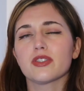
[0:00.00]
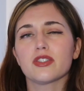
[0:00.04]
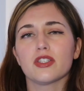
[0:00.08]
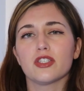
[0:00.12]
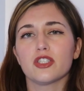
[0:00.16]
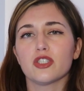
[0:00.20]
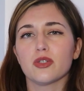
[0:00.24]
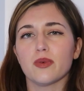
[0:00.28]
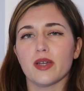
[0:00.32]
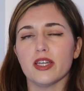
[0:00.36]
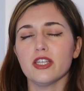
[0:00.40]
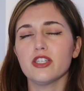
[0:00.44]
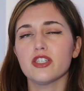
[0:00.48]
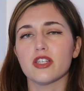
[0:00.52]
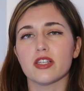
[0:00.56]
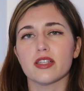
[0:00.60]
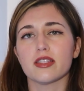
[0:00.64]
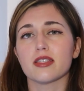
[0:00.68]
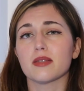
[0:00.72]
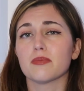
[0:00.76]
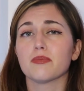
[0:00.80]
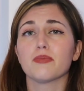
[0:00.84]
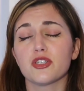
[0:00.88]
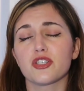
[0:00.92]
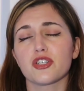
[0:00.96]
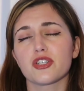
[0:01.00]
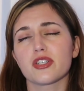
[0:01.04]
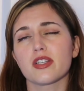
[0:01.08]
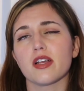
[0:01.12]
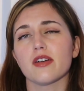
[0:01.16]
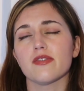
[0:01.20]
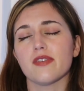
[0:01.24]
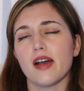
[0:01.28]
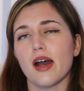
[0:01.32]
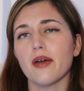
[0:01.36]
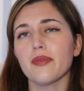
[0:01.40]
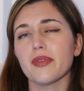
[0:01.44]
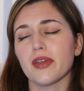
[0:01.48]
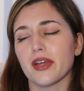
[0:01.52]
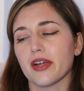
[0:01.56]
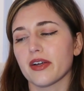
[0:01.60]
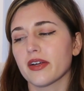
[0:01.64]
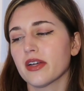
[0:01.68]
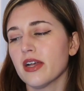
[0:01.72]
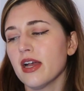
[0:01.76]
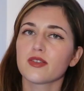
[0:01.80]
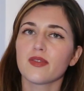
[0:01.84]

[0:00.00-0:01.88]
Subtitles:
situations and put yourself out there.